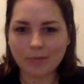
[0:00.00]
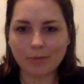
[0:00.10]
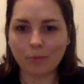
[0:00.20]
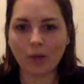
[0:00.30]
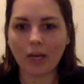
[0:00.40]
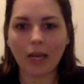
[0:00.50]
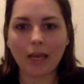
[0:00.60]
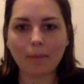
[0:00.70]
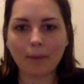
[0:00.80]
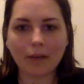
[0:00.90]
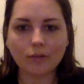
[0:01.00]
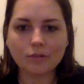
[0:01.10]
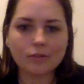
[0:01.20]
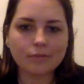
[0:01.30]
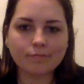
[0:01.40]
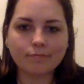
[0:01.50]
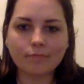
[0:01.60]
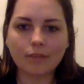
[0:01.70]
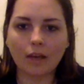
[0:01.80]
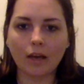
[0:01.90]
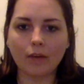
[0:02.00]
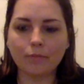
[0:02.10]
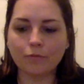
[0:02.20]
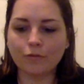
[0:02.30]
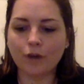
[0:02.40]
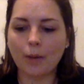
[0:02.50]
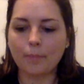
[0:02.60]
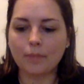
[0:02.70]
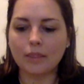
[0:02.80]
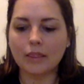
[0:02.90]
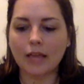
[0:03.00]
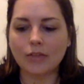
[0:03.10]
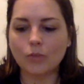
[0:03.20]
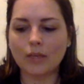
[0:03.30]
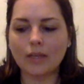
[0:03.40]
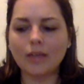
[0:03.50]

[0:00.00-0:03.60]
I'm up 0.8 pounds from last week.